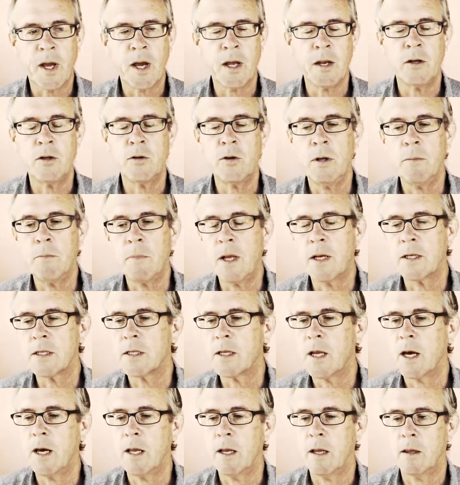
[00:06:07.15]
I had a dream
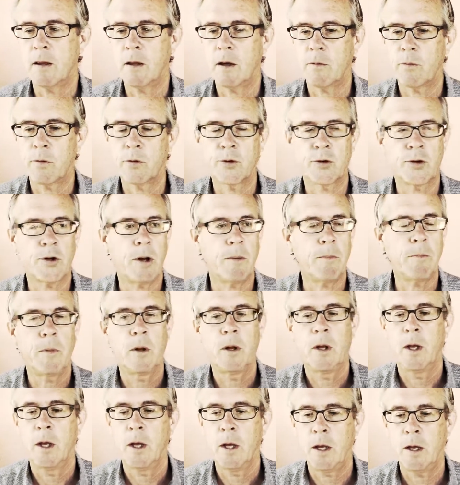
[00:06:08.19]
last night, and there were some
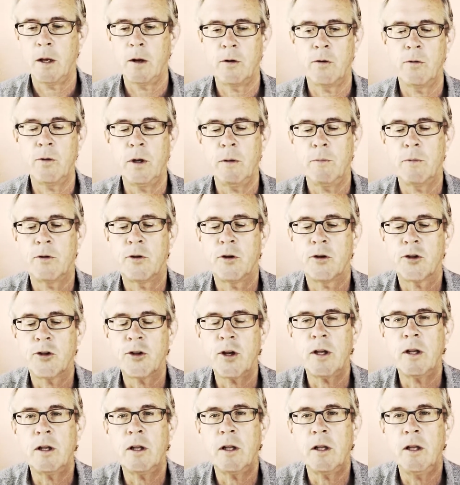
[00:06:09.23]
in a dream that just
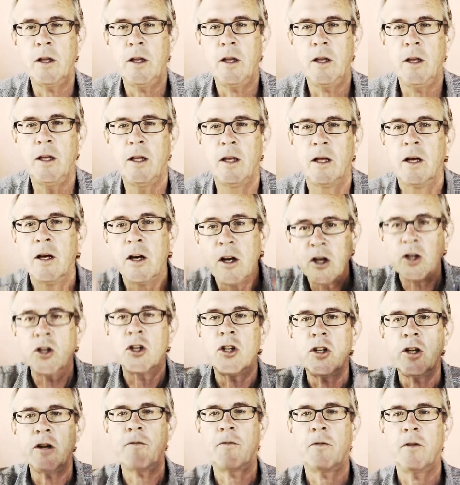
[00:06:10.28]
suddenly
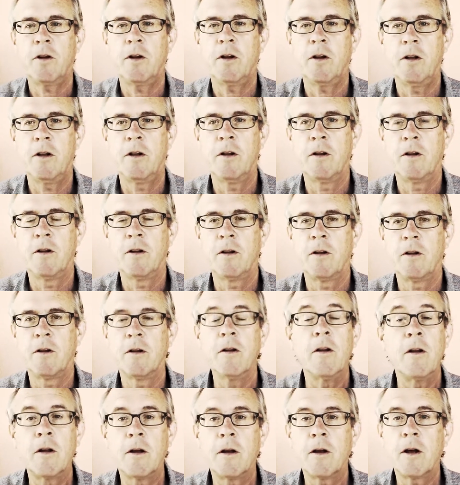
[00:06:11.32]
shifted.
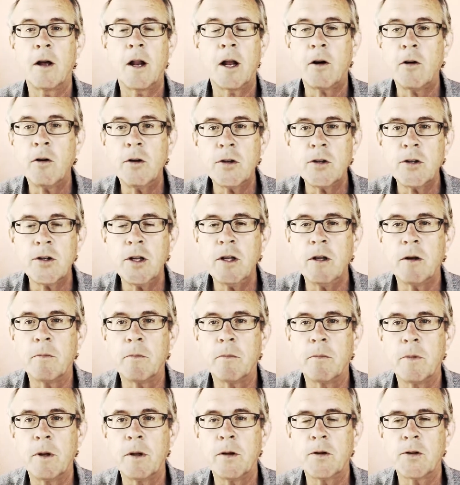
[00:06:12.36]
I couldn't see
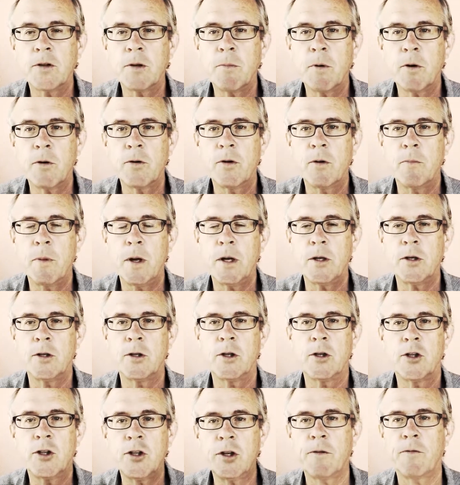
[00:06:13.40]
him into some other
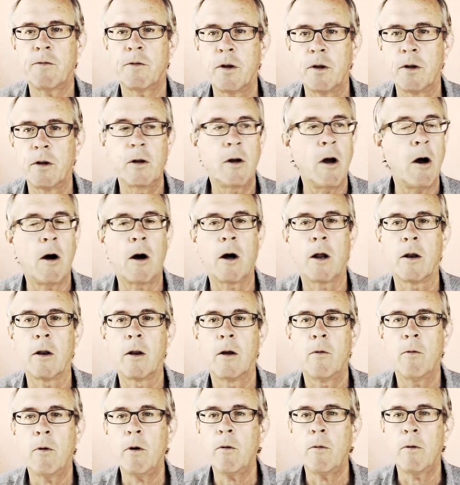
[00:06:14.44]
dimension, just shifted, gone.
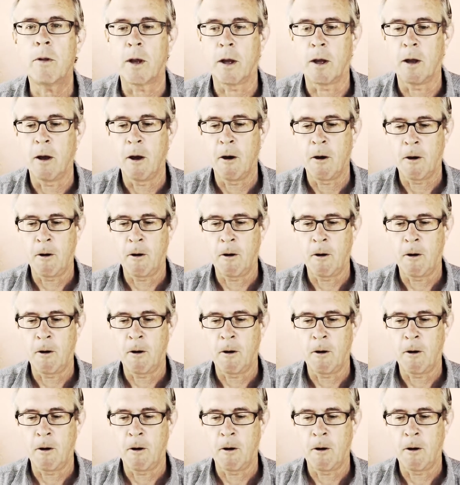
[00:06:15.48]
Where were they?